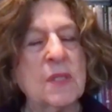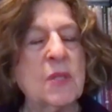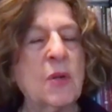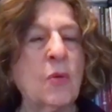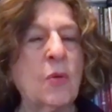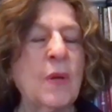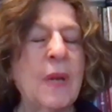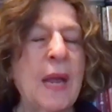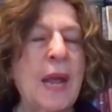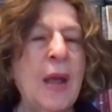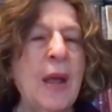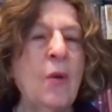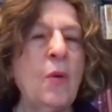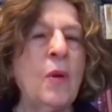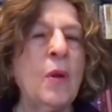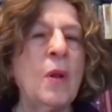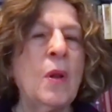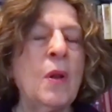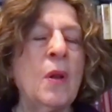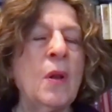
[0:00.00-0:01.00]
So
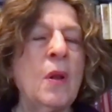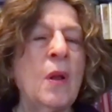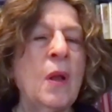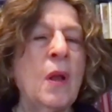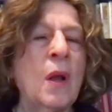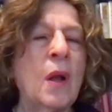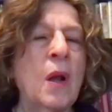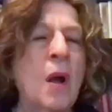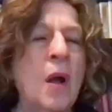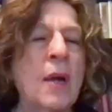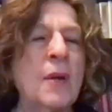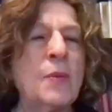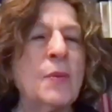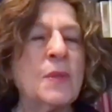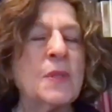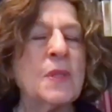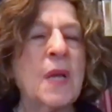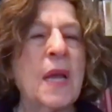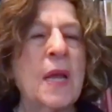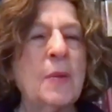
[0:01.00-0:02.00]
now God
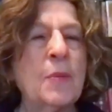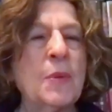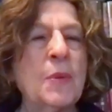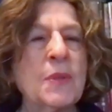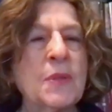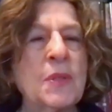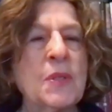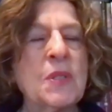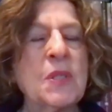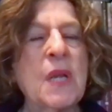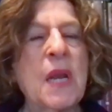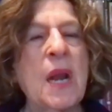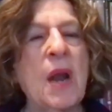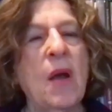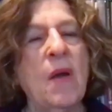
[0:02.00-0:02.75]
was able to say,